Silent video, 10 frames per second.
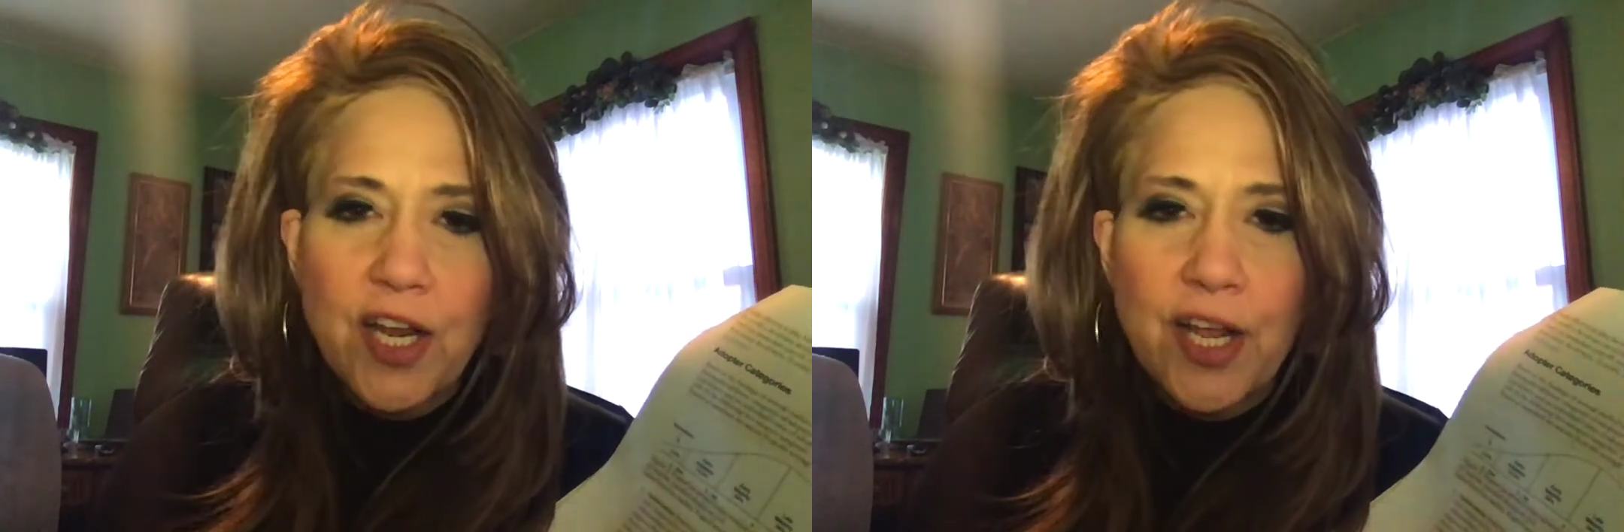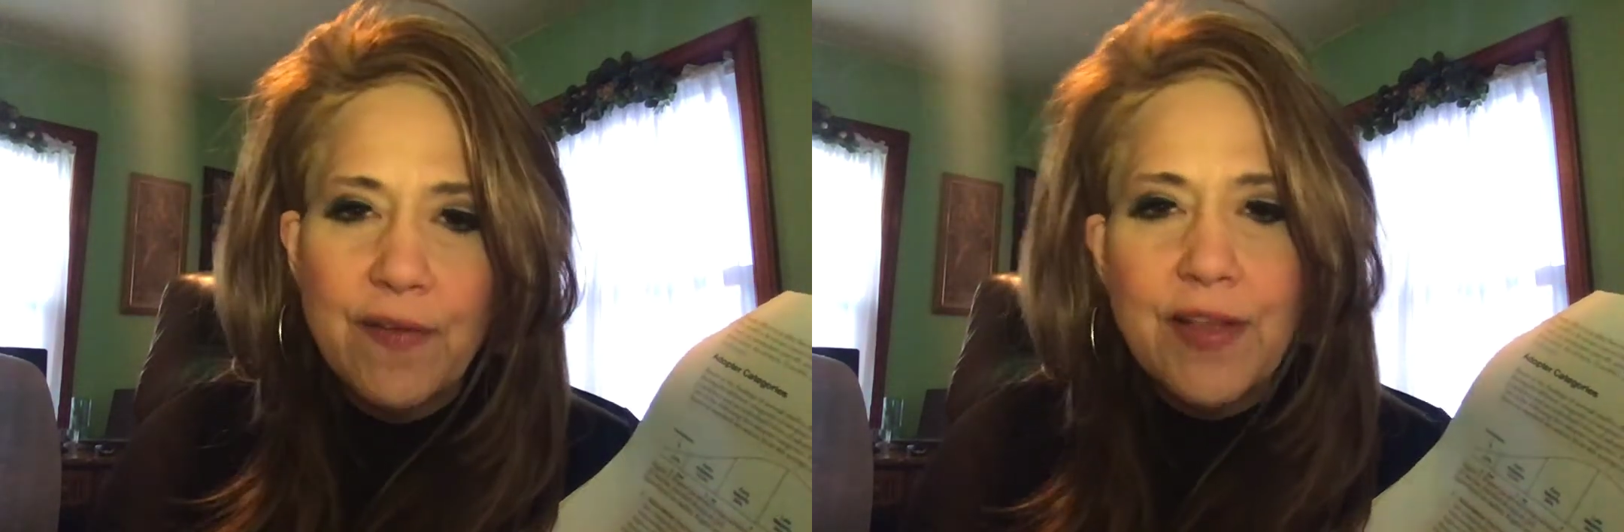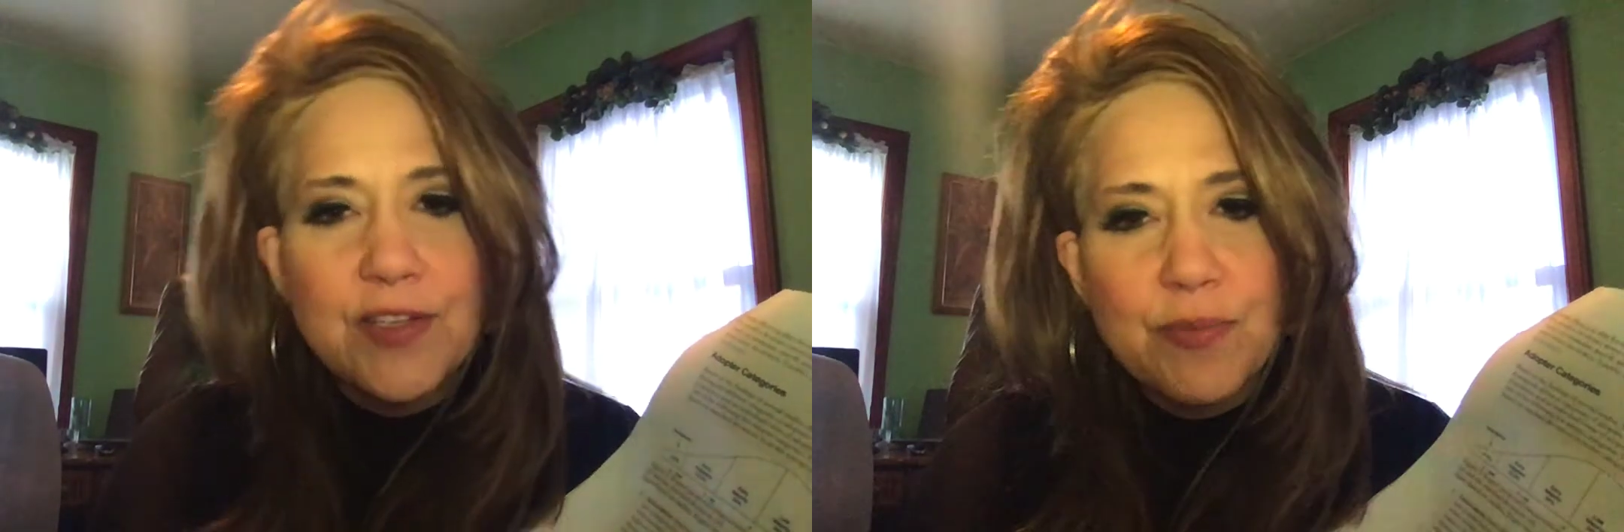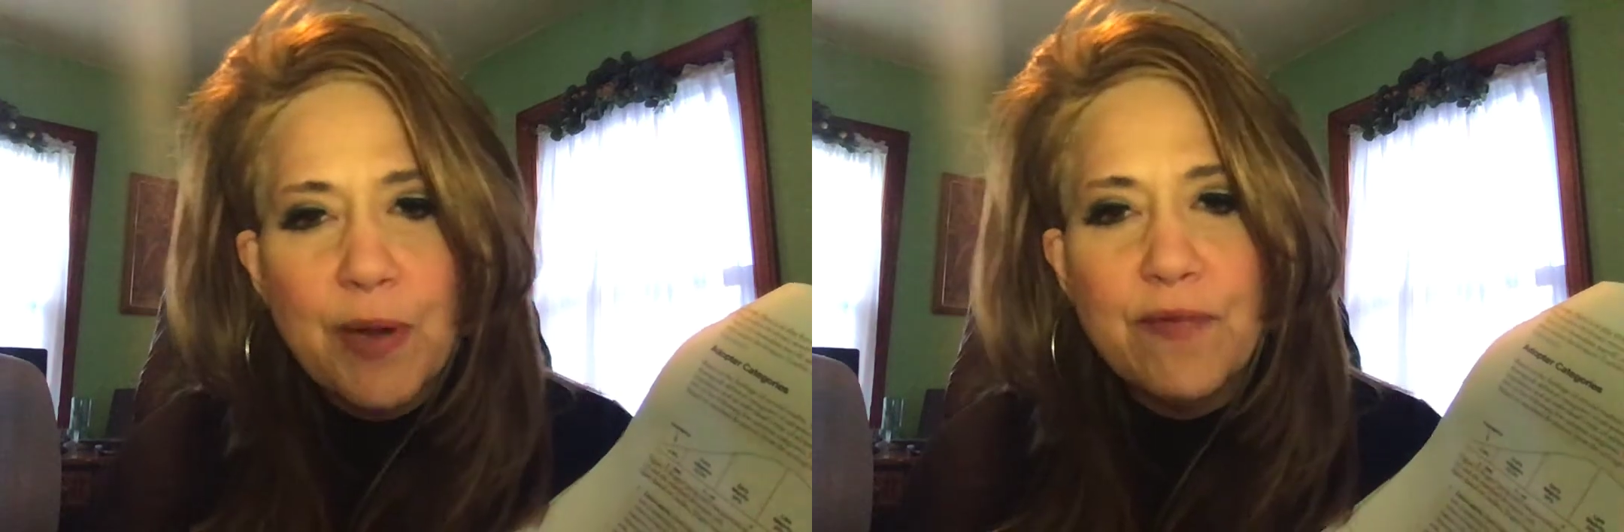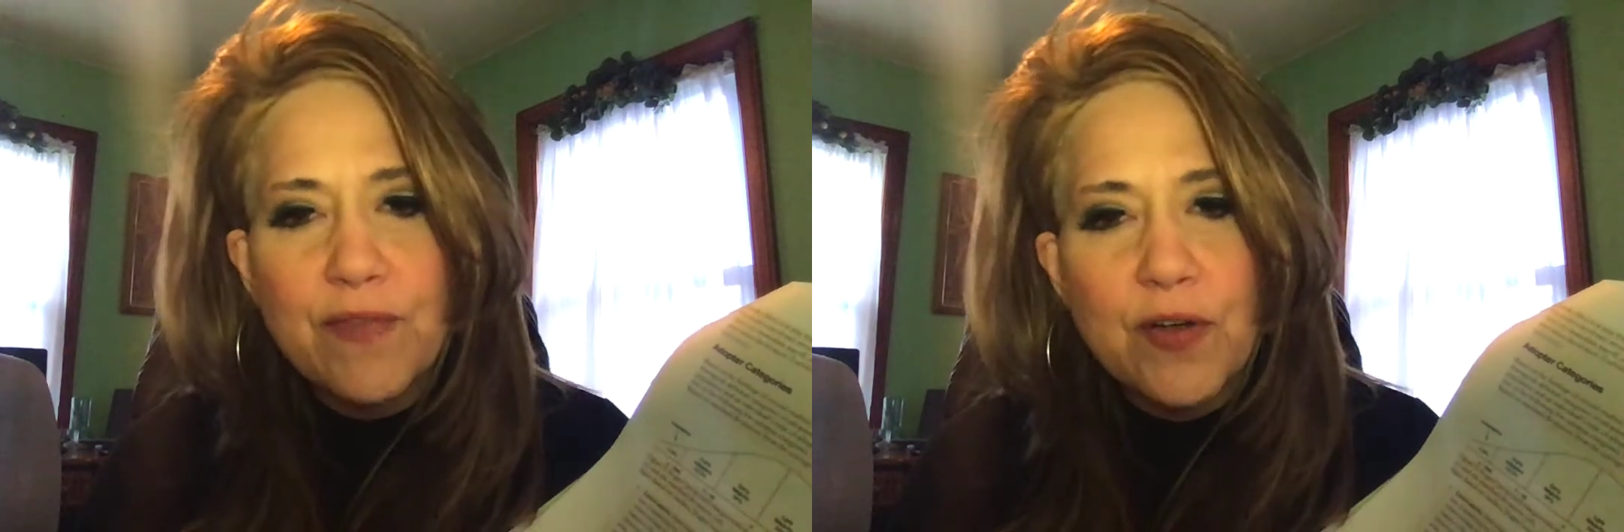to have that
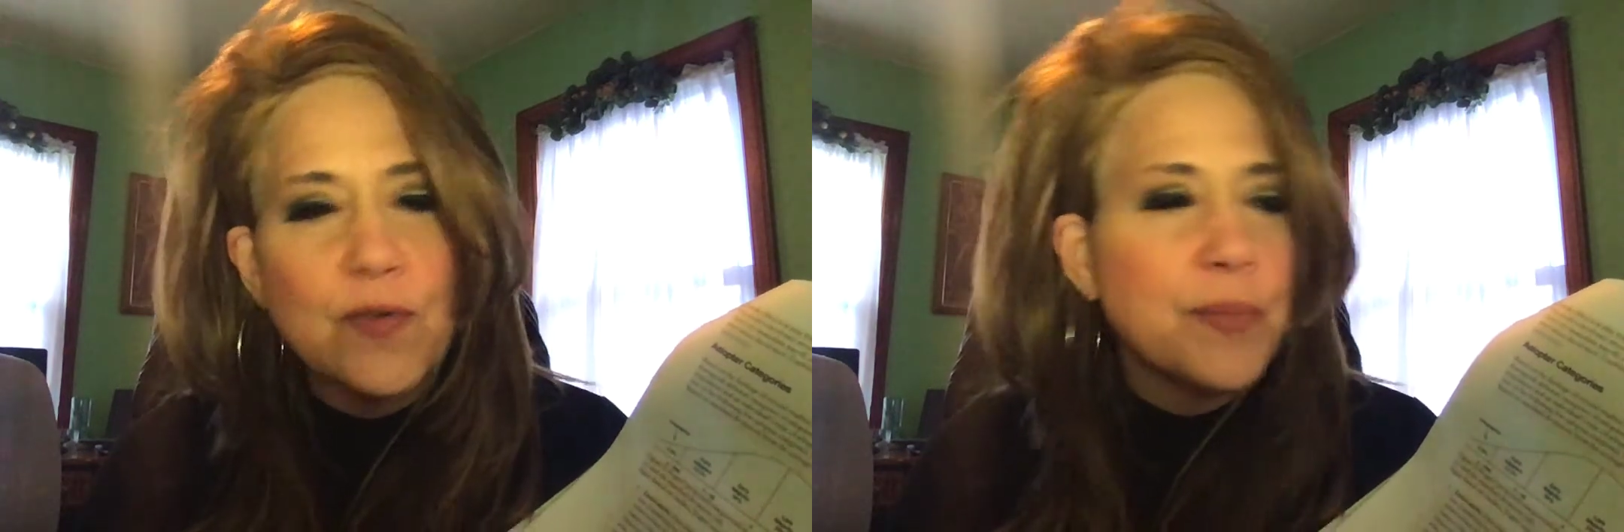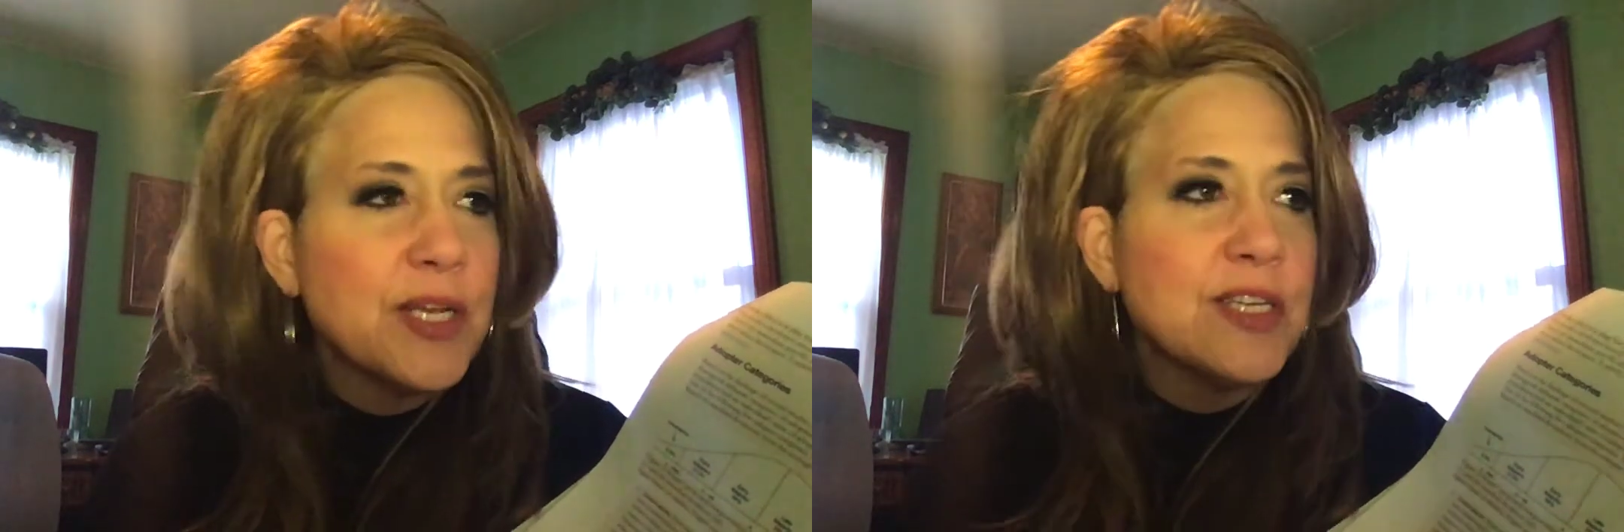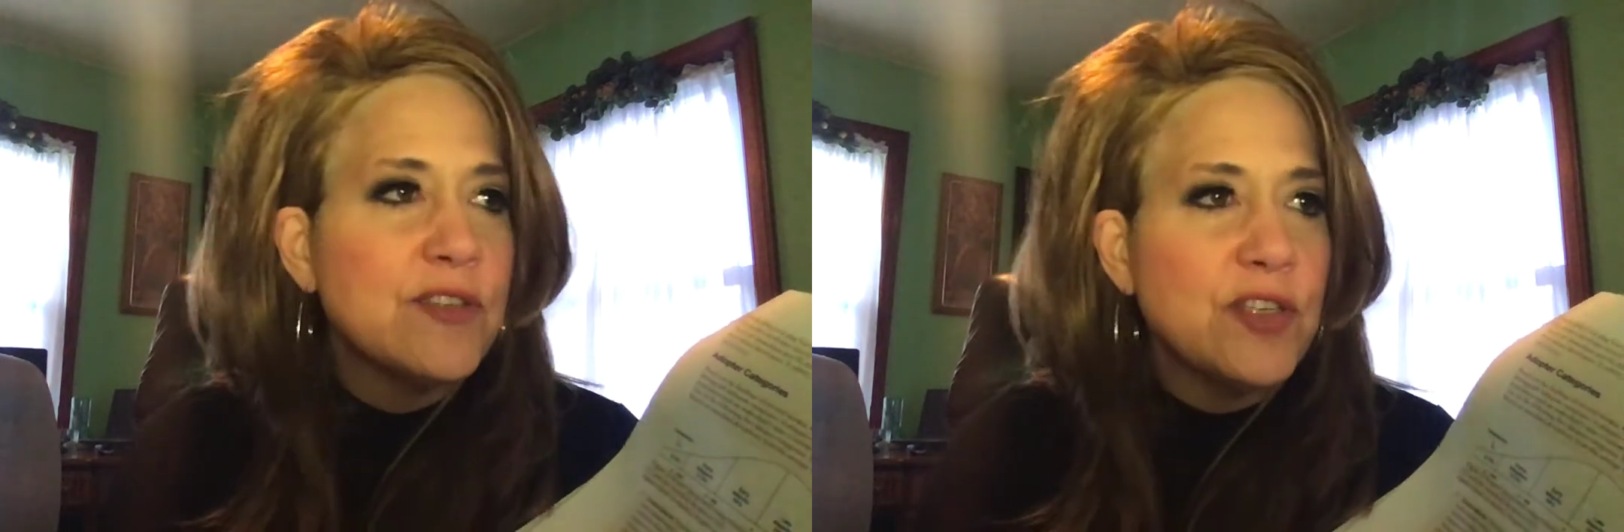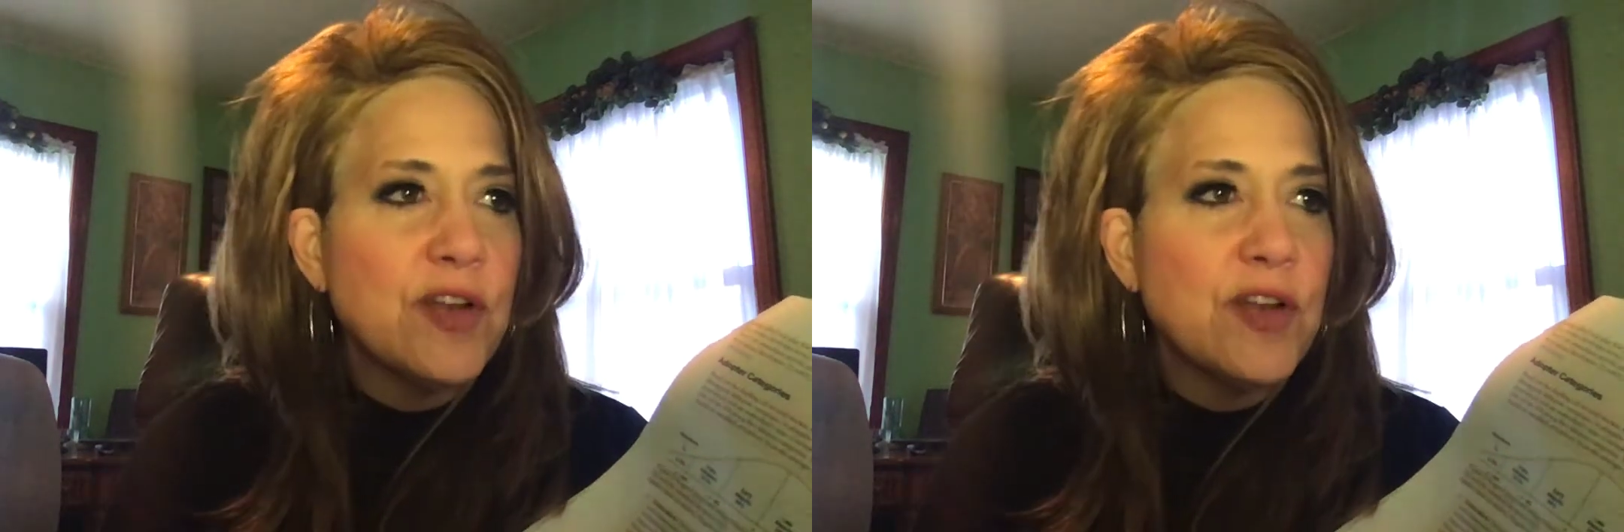smartphone because,